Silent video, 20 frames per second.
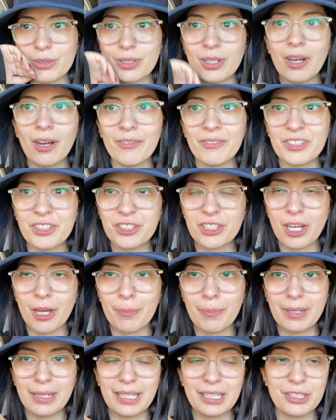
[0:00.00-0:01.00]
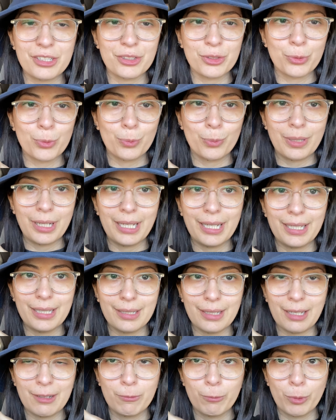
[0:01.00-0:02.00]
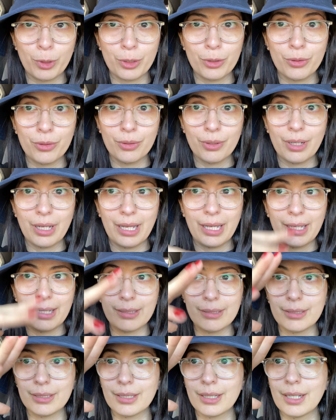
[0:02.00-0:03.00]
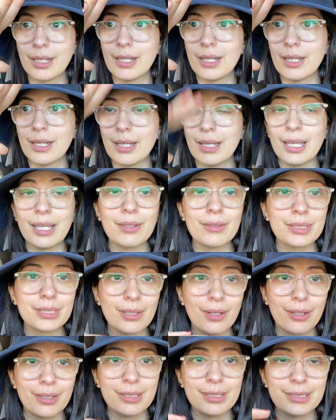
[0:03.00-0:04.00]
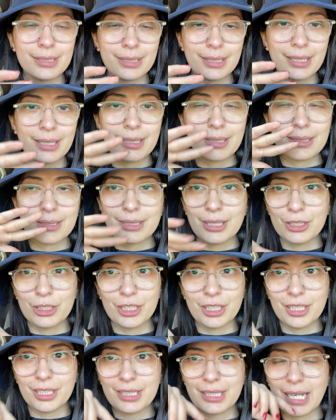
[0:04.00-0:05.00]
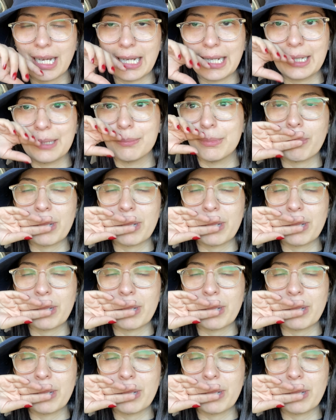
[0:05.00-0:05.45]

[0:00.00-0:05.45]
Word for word: a coffee shop and I just read and wrote, and it was honestly such a good time.